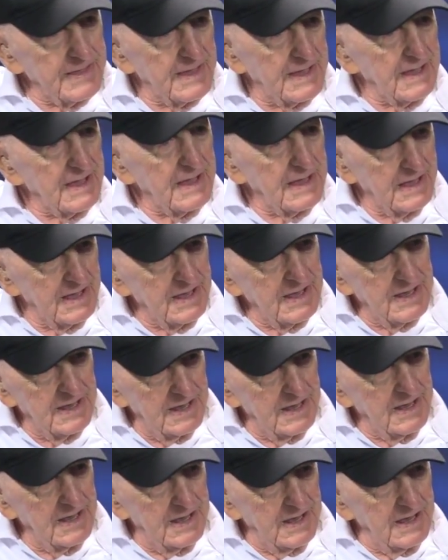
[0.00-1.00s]

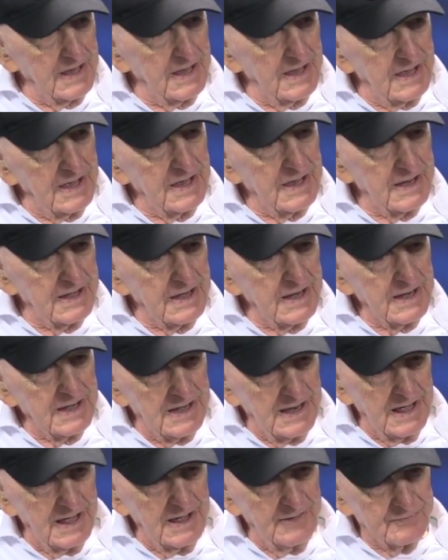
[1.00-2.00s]
And then
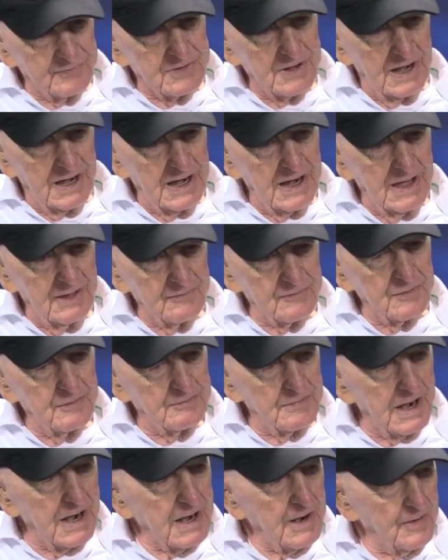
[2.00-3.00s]
after I left from
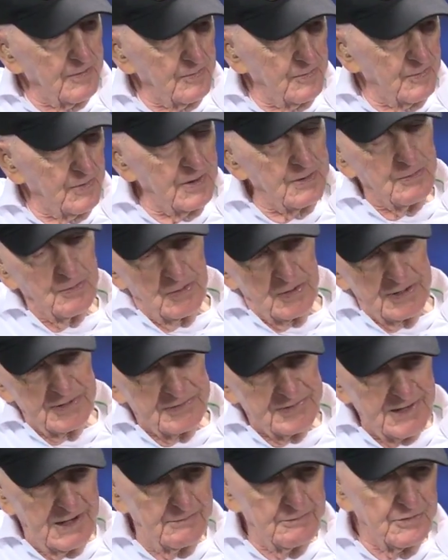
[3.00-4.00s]
there, went
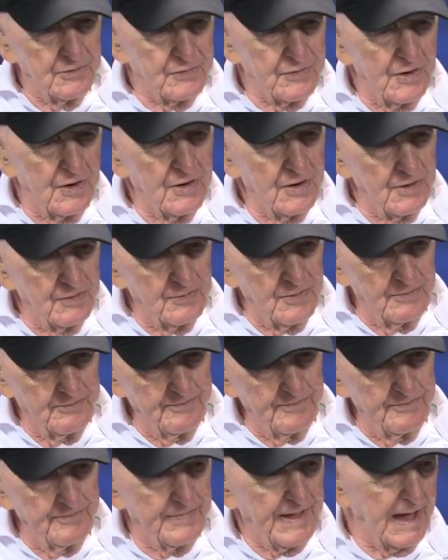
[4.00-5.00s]
173rd
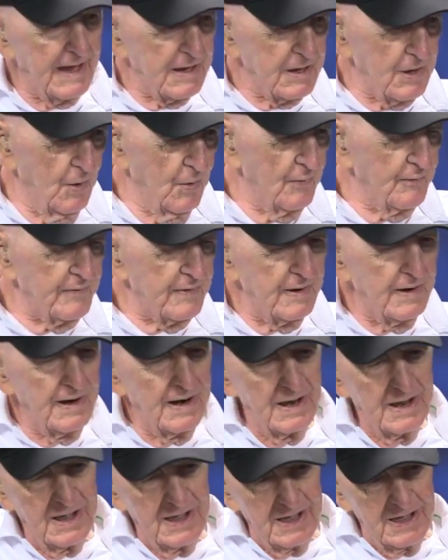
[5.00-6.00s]
back over
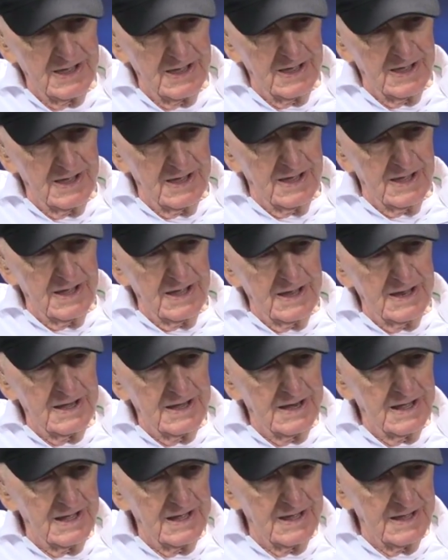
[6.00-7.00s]
and